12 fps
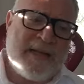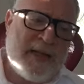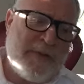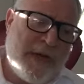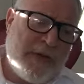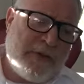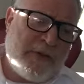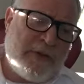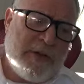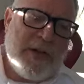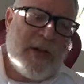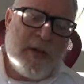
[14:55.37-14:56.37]
The Iranians
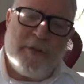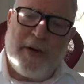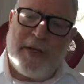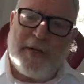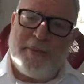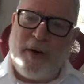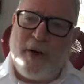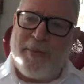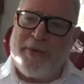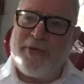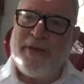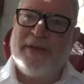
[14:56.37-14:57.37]
just threatened to bomb
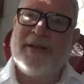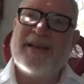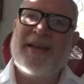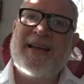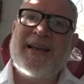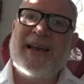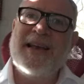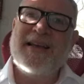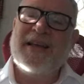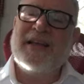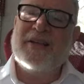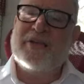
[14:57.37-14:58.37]
Israel
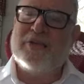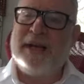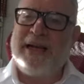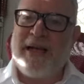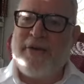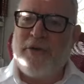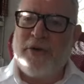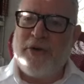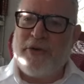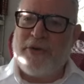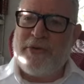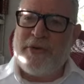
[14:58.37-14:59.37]
and it's right out, everyone
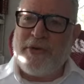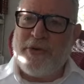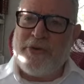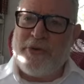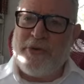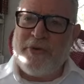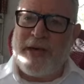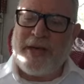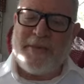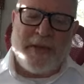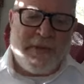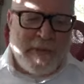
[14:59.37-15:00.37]
knows who your
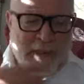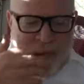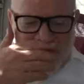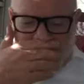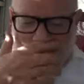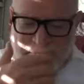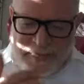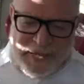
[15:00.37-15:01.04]
enemy is. But here, the